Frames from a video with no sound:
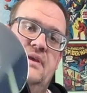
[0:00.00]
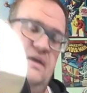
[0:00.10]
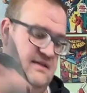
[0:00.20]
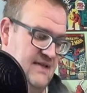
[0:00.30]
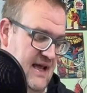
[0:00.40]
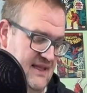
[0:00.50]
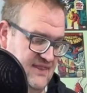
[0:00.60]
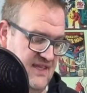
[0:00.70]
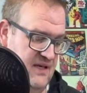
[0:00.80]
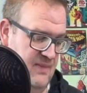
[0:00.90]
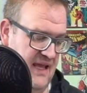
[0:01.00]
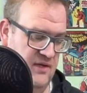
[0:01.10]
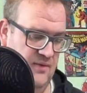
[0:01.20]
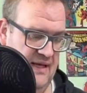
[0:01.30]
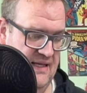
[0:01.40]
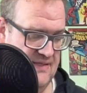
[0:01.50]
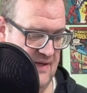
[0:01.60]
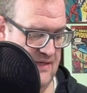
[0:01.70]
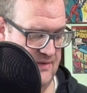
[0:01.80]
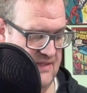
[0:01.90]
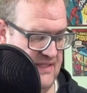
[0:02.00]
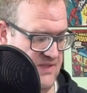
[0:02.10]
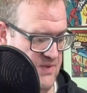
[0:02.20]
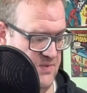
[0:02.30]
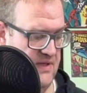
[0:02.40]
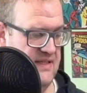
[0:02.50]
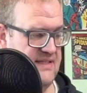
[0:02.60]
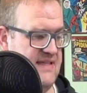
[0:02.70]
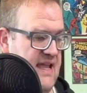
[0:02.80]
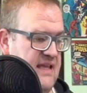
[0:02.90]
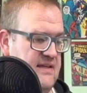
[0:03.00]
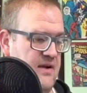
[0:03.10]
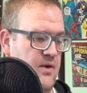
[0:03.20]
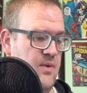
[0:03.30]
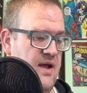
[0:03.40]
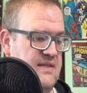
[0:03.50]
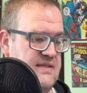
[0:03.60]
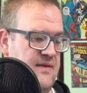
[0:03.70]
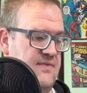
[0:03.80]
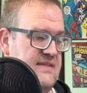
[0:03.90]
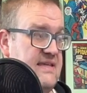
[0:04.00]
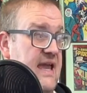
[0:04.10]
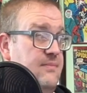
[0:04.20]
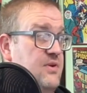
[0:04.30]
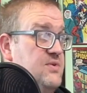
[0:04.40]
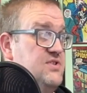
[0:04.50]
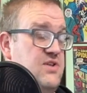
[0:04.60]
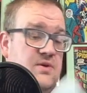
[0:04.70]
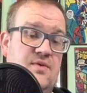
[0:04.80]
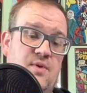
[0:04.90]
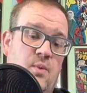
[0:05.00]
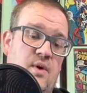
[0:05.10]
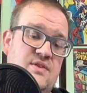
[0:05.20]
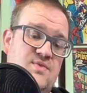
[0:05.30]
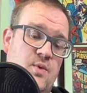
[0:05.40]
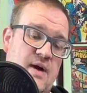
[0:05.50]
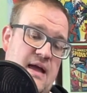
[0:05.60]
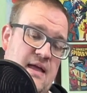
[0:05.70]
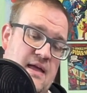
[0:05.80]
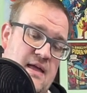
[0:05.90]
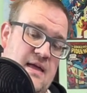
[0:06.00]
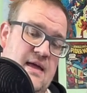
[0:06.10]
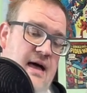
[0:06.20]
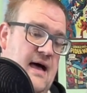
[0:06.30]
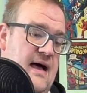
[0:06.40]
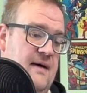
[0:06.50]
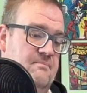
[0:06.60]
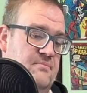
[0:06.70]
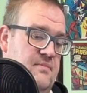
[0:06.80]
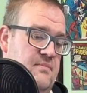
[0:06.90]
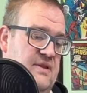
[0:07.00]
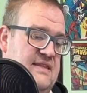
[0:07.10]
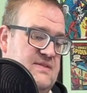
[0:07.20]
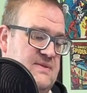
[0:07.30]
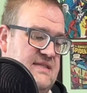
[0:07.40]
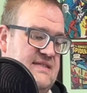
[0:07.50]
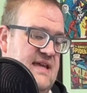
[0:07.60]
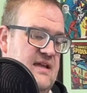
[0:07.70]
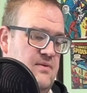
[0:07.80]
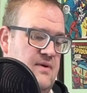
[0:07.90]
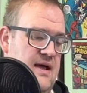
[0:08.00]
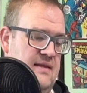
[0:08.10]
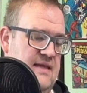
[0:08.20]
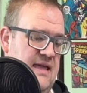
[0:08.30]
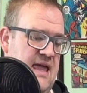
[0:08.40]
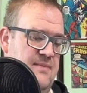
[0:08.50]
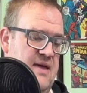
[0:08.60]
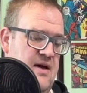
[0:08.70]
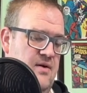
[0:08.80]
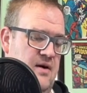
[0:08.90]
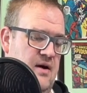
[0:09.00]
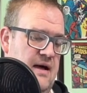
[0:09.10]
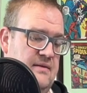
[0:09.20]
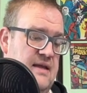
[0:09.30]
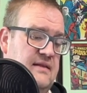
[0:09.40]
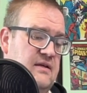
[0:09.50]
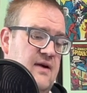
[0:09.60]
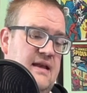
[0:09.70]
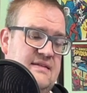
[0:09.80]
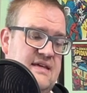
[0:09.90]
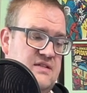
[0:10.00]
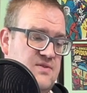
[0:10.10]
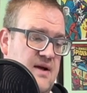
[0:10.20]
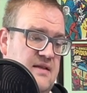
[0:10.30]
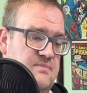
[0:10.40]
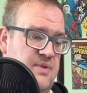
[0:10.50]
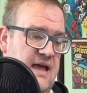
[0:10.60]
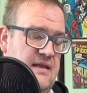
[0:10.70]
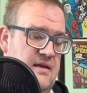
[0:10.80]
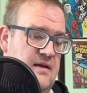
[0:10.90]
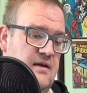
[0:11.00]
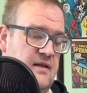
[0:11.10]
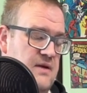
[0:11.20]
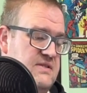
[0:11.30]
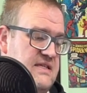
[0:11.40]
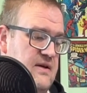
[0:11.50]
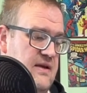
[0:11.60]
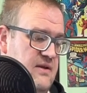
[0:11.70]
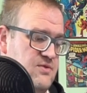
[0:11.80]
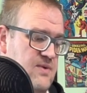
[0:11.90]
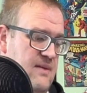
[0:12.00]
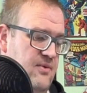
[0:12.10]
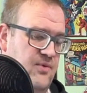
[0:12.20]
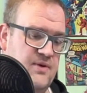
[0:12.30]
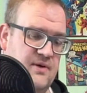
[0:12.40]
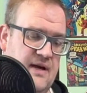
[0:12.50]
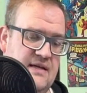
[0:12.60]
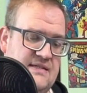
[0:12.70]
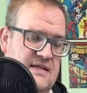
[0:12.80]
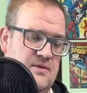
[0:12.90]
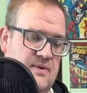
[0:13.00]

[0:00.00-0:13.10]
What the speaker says: It's got a thin manual in it, so I know that this was one of the secondary runs of this game. There was 2 different ones for it, but this was the second run that came out. Not the greatest hits run, but close to it. It was right before the greatest hit